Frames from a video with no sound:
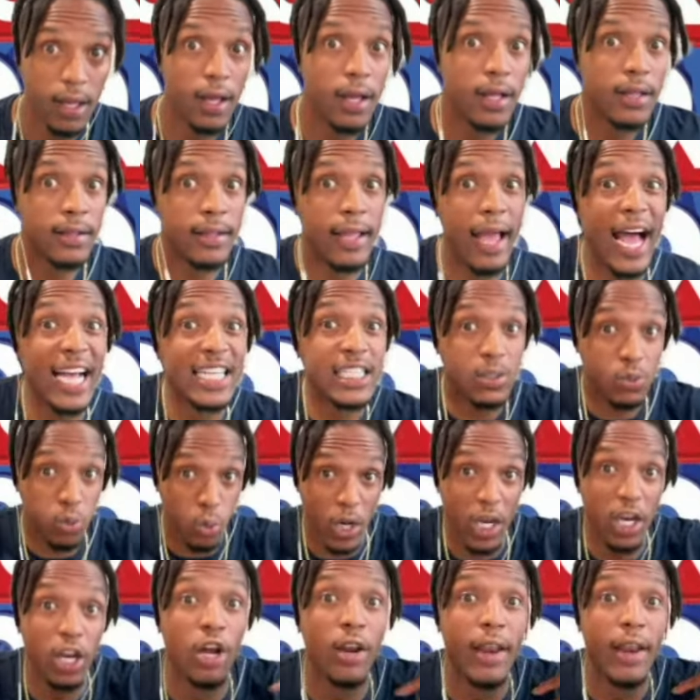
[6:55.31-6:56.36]
That's what it
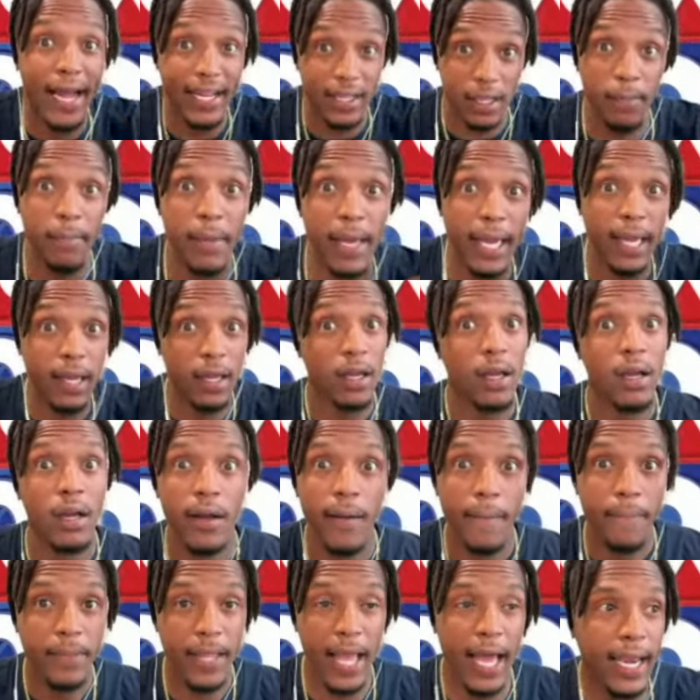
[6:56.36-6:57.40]
looked like to me.
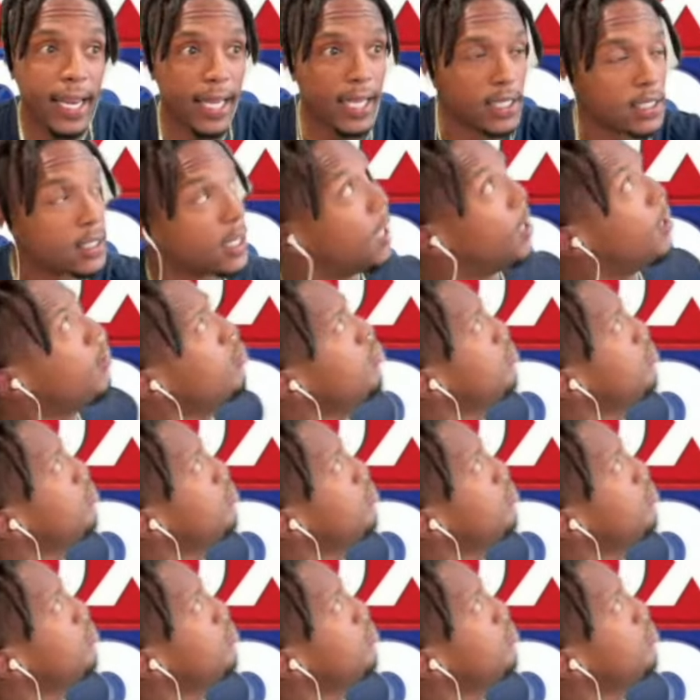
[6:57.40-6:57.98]
That nigga said,